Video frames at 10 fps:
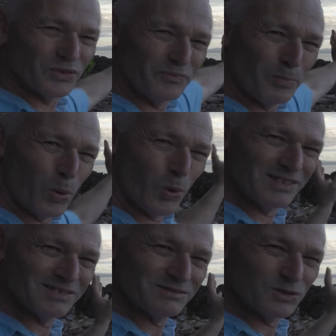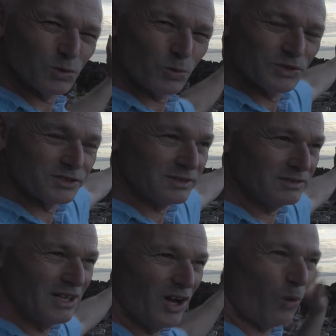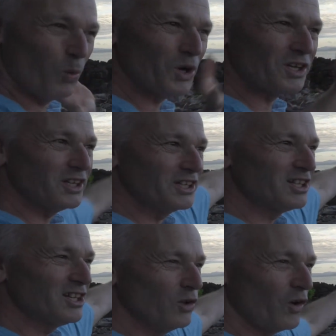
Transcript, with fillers: of point towards it. I wanted leading